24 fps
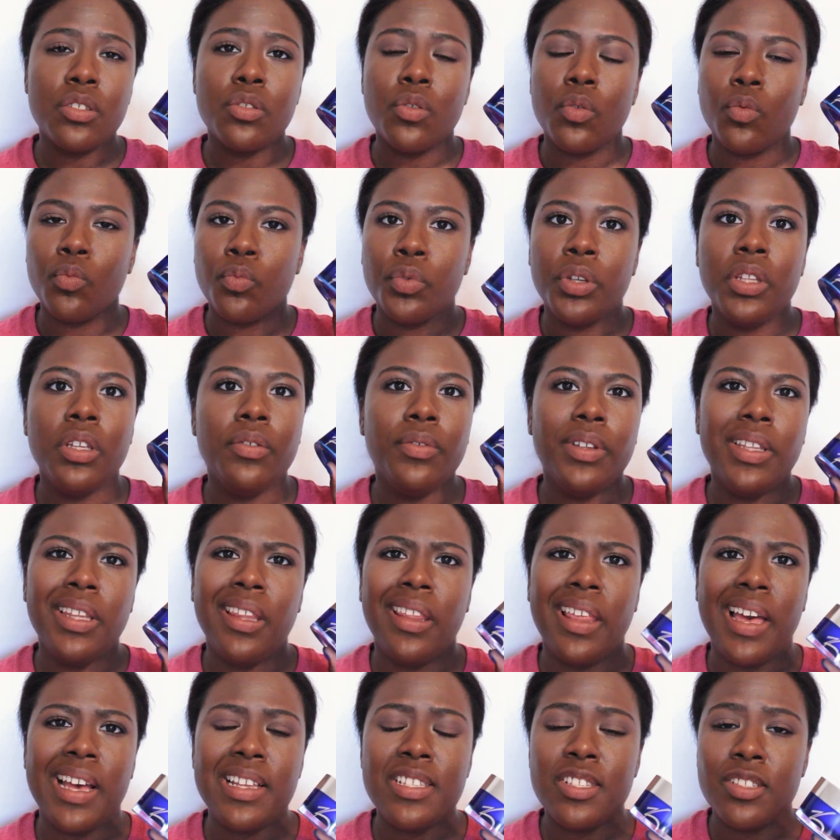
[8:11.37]
So it really, really
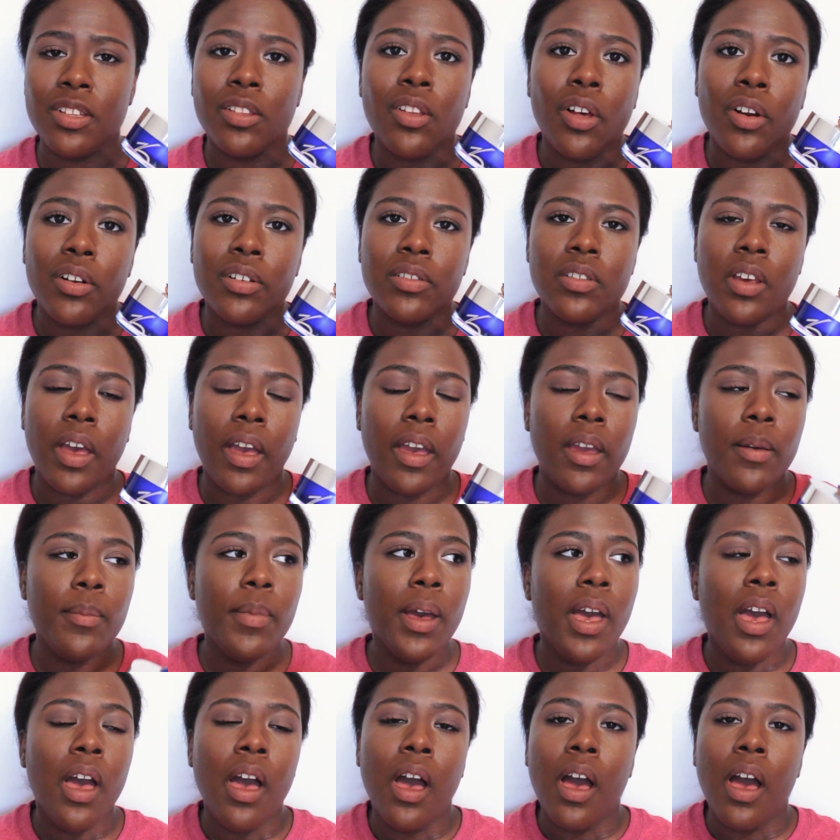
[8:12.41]
lasts a long time.